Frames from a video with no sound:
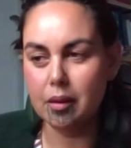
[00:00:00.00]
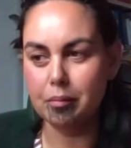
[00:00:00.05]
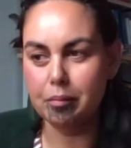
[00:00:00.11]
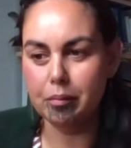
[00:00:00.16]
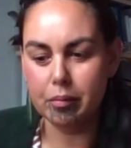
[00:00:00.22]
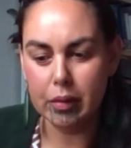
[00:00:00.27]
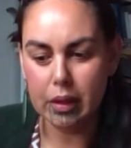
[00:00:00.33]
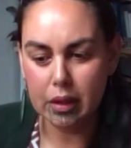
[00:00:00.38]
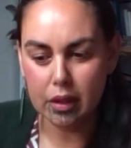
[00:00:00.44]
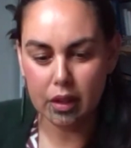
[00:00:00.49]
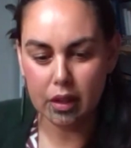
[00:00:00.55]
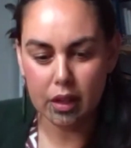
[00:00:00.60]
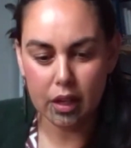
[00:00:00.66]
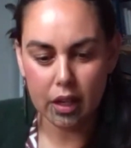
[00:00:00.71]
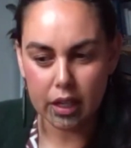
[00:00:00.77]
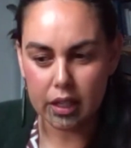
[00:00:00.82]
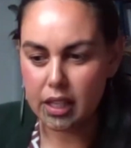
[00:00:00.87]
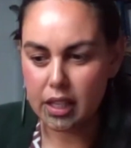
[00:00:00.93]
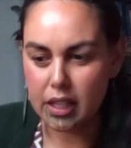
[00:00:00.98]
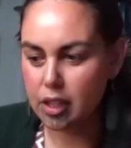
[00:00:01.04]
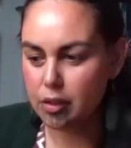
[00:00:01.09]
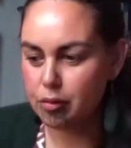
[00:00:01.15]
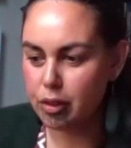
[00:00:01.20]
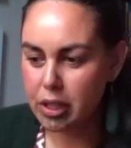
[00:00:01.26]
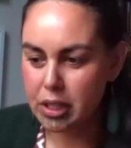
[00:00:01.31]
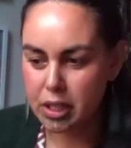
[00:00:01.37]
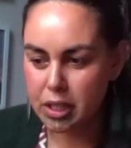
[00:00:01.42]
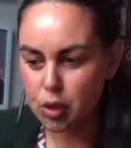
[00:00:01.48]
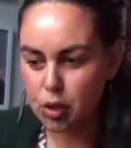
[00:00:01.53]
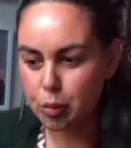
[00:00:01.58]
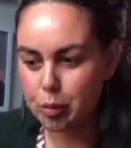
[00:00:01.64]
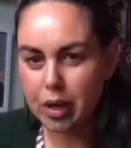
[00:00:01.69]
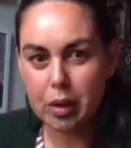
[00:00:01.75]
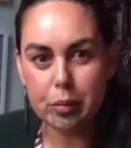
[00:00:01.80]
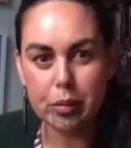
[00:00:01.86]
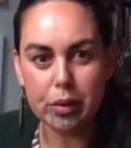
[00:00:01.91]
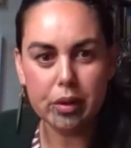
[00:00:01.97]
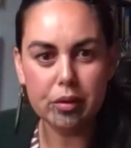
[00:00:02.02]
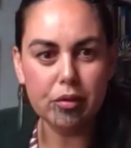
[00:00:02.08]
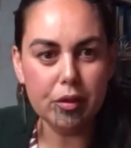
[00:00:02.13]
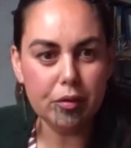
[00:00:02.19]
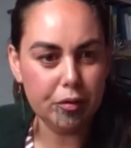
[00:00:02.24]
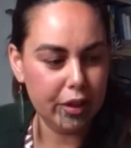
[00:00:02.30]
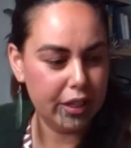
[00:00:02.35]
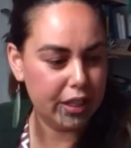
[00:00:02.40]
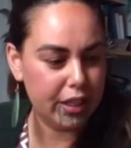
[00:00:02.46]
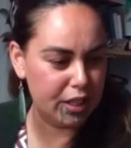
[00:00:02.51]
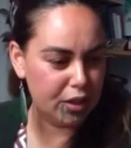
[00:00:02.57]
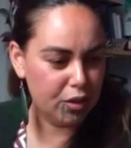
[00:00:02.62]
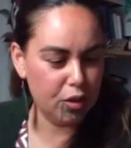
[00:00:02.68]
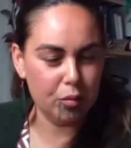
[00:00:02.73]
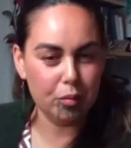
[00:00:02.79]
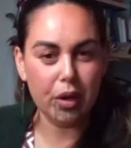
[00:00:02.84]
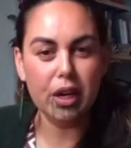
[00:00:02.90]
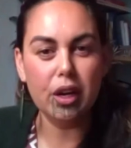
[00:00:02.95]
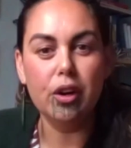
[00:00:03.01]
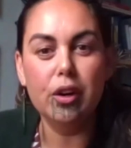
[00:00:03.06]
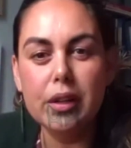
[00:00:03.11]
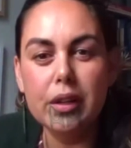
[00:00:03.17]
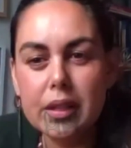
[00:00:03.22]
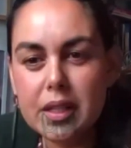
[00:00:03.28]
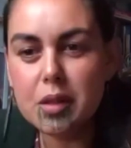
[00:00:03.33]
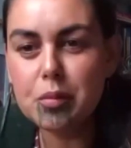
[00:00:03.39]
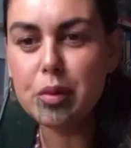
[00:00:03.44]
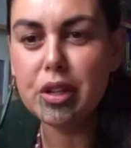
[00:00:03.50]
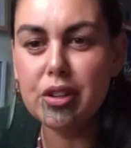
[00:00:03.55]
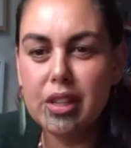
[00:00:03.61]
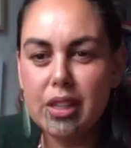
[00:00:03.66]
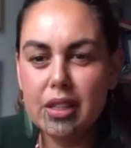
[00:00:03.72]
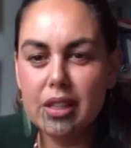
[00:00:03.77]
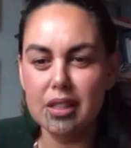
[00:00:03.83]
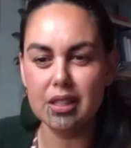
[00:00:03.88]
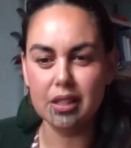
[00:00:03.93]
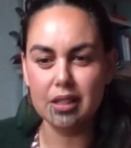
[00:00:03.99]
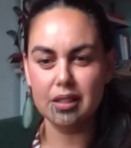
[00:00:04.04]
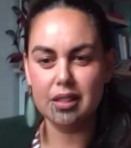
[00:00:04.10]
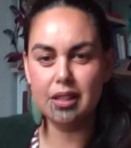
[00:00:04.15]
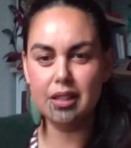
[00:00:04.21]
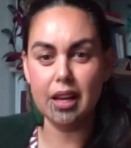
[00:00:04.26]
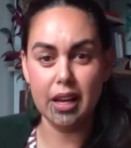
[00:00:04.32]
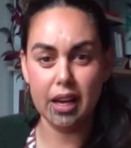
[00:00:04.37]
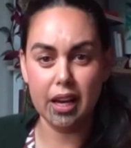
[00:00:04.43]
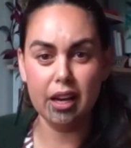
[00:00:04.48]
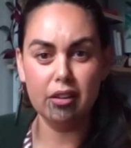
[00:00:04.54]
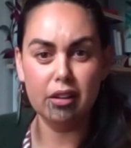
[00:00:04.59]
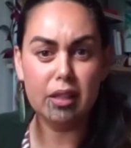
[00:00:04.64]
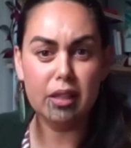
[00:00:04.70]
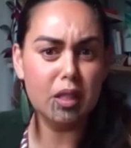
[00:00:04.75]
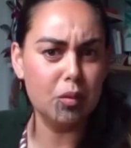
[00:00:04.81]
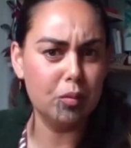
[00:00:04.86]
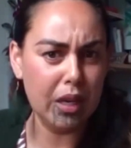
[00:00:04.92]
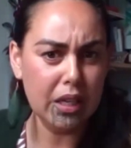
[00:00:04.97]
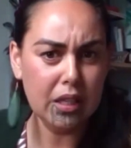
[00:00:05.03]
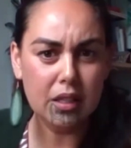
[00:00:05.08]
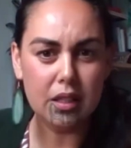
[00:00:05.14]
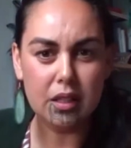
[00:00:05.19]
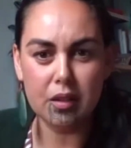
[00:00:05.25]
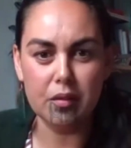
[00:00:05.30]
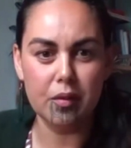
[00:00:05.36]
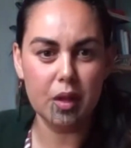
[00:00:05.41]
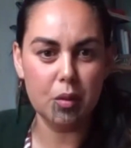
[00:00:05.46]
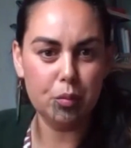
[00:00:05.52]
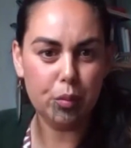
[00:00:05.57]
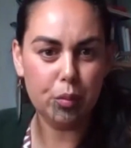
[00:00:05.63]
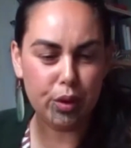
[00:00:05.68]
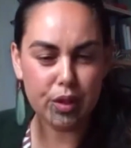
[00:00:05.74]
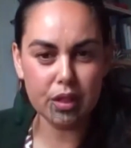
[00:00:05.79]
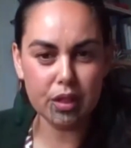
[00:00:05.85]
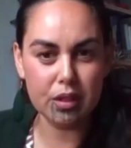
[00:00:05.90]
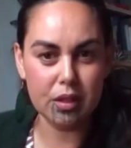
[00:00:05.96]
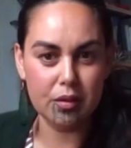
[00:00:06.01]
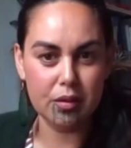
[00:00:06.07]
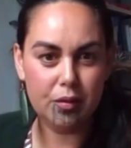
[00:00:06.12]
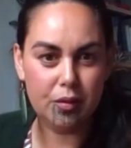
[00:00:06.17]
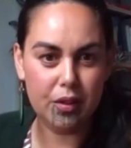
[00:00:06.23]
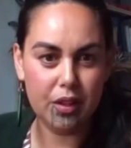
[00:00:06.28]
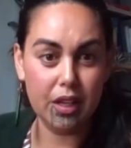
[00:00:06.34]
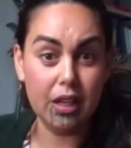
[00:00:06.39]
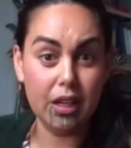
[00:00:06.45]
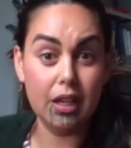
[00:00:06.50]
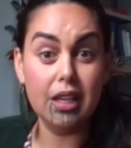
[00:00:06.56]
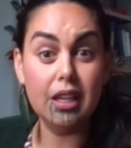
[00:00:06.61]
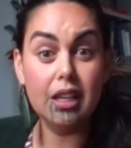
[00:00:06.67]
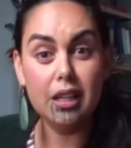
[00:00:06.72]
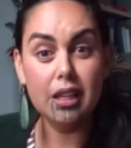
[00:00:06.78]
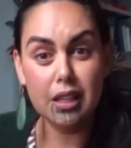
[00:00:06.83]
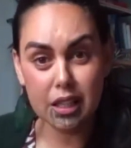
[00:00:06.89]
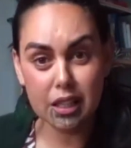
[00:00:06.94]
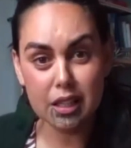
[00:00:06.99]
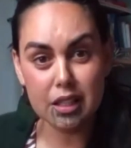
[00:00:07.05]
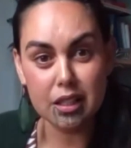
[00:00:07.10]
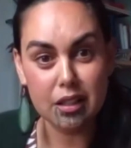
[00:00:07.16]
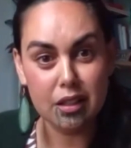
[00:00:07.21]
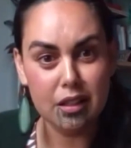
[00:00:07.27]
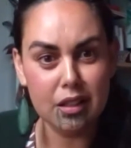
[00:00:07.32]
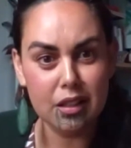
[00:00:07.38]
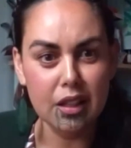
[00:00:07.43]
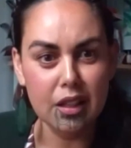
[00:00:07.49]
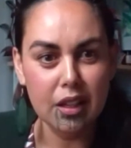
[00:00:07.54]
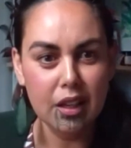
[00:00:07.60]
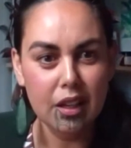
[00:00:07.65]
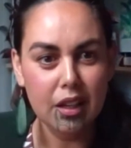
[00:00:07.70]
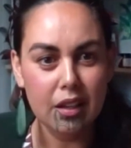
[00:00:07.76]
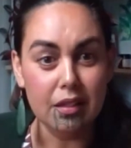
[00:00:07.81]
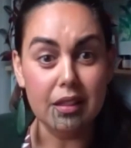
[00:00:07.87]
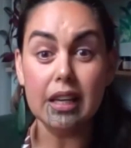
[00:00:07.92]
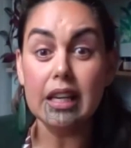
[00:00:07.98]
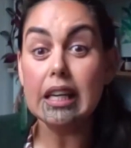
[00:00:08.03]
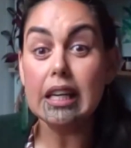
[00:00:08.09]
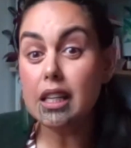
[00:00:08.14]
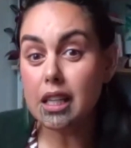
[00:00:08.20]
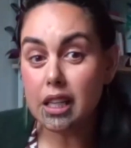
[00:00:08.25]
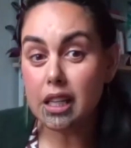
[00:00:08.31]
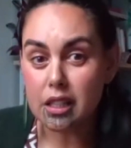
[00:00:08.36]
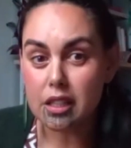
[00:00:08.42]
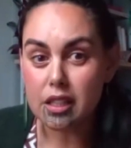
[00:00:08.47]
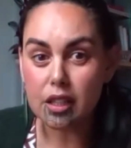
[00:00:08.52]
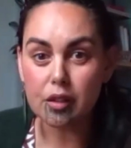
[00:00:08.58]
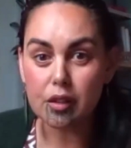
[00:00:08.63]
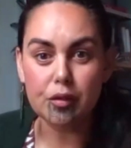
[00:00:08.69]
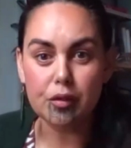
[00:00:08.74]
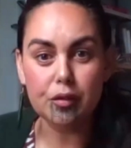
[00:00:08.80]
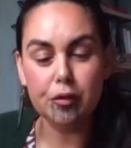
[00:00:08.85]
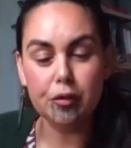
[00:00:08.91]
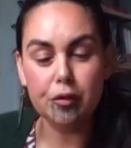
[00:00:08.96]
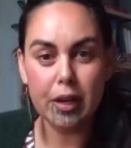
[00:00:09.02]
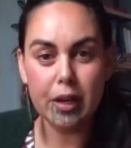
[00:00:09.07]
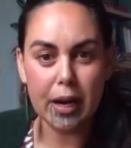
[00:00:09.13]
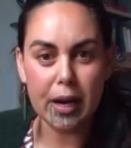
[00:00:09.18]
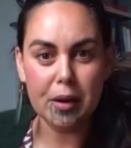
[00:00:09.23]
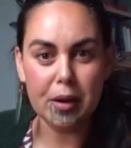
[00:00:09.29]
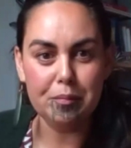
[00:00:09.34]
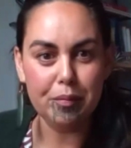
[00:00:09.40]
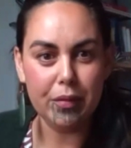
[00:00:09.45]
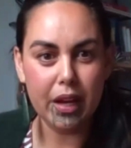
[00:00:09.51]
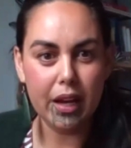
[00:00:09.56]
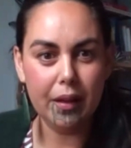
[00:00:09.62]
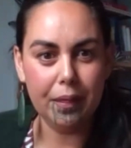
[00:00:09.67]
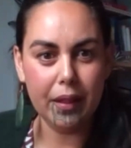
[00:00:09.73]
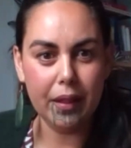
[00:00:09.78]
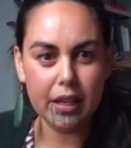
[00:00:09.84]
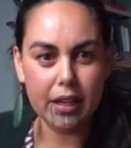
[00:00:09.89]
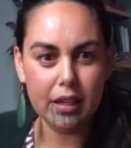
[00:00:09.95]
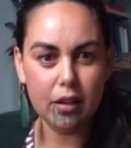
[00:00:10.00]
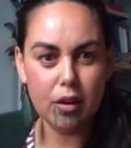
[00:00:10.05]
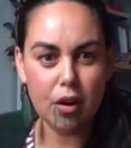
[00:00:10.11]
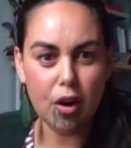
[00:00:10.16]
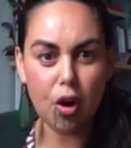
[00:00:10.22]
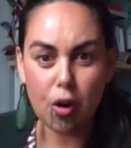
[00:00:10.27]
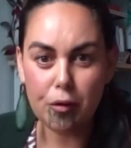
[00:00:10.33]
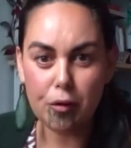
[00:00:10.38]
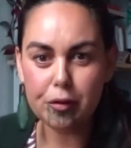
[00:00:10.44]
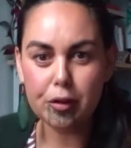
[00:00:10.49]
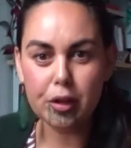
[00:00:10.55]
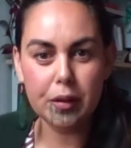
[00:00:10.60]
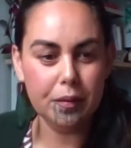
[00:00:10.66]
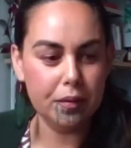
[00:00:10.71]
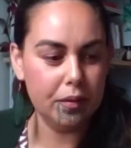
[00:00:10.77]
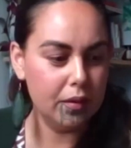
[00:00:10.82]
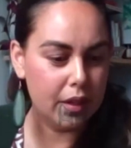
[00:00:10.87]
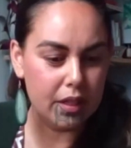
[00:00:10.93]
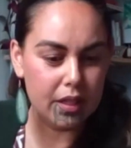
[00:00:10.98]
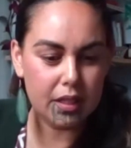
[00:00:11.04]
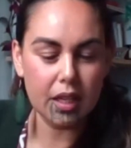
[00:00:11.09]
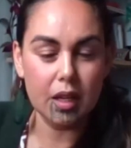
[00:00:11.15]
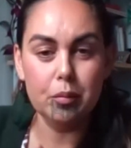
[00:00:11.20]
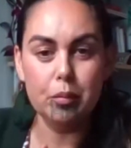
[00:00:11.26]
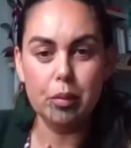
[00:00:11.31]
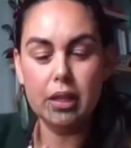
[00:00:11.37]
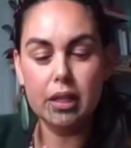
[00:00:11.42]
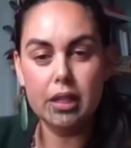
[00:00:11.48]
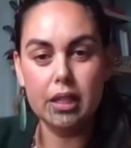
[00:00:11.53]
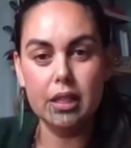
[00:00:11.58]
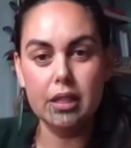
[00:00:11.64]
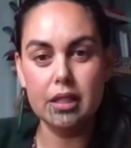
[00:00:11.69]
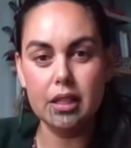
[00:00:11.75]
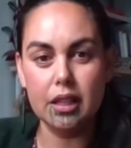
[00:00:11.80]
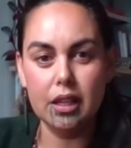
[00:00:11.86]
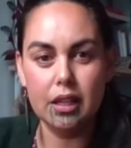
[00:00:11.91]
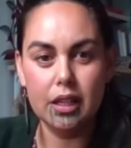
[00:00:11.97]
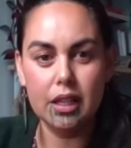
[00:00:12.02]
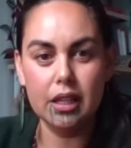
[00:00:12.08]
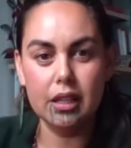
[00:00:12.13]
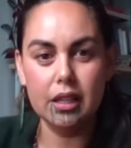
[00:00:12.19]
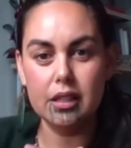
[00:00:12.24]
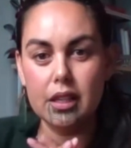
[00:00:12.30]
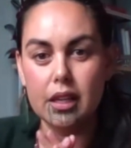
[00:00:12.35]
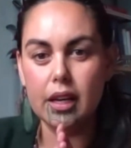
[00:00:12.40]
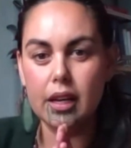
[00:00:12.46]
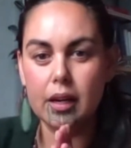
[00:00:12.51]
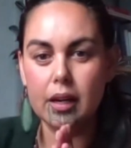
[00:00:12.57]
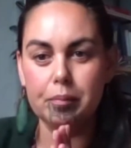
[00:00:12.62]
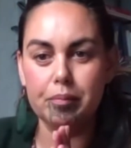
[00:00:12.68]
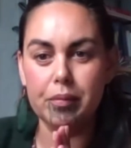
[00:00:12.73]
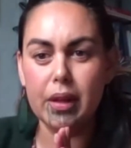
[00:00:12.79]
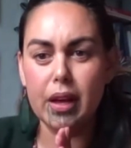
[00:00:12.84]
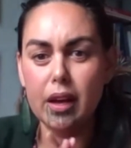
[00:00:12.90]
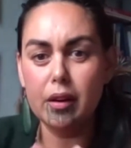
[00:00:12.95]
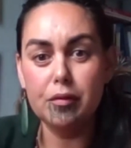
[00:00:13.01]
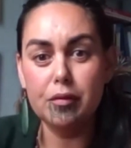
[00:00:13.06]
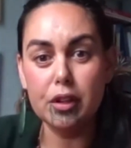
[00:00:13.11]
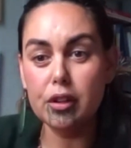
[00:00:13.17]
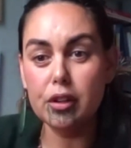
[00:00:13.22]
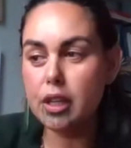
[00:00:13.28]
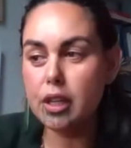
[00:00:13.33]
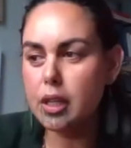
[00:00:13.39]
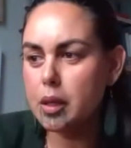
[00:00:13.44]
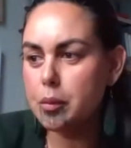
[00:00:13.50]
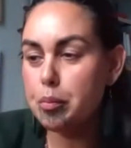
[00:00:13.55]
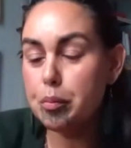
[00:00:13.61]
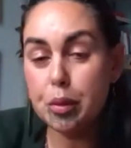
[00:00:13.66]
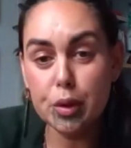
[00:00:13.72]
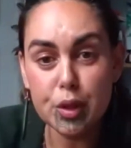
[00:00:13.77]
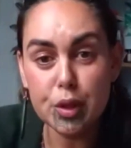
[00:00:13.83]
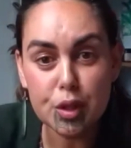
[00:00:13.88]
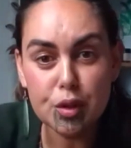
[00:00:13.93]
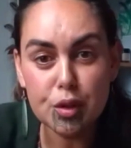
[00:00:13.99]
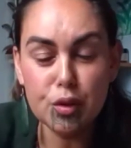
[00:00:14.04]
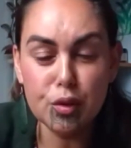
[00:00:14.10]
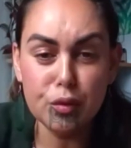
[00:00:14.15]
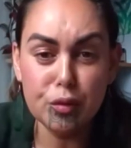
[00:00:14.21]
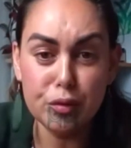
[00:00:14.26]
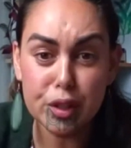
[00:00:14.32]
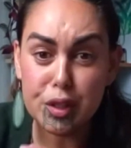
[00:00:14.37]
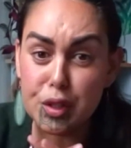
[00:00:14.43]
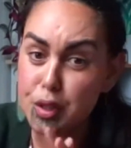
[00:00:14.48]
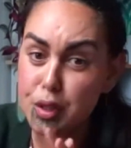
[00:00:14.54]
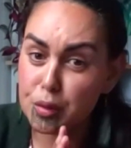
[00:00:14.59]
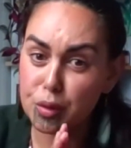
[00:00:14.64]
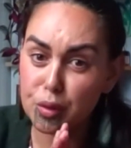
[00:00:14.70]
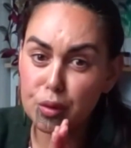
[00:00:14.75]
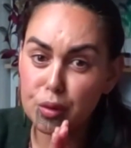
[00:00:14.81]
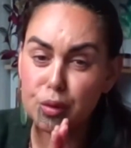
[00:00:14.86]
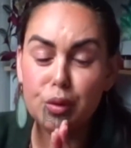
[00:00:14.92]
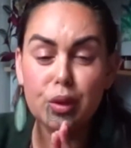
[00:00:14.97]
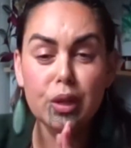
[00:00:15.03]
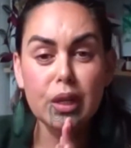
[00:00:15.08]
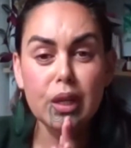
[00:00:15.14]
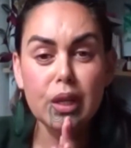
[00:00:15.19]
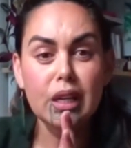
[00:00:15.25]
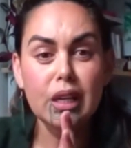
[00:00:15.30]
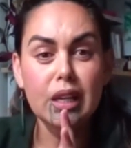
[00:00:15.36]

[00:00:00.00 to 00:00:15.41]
Um, again, reading your paper and reflecting on my own experiences, they are expansive, they're positive, they're connected, they're connective, um, and they offer in this ability to connect um, a very personal, visceral,